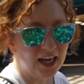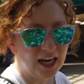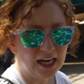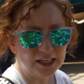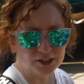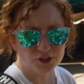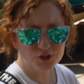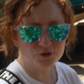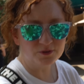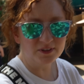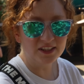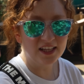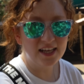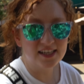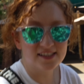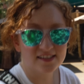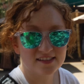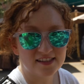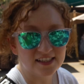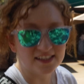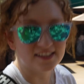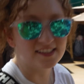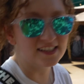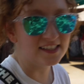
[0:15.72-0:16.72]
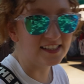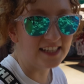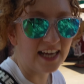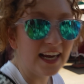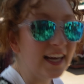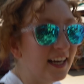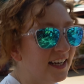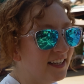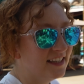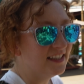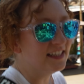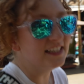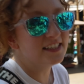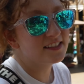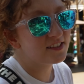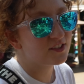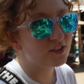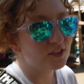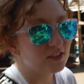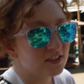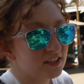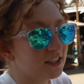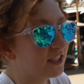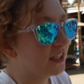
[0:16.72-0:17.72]
I just realized that today is
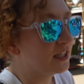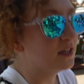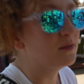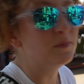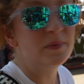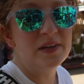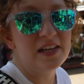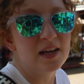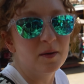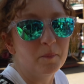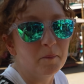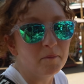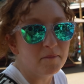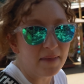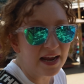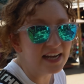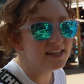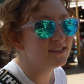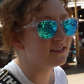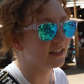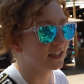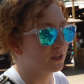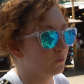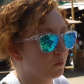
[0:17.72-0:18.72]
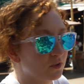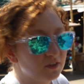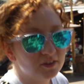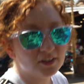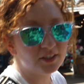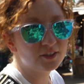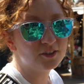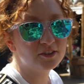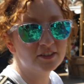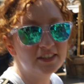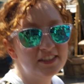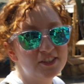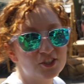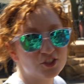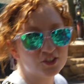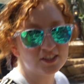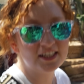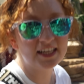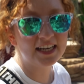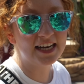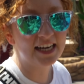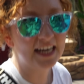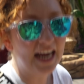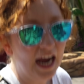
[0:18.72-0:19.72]
gonna be amazing. We're literally just
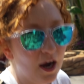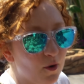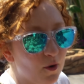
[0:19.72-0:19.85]
getting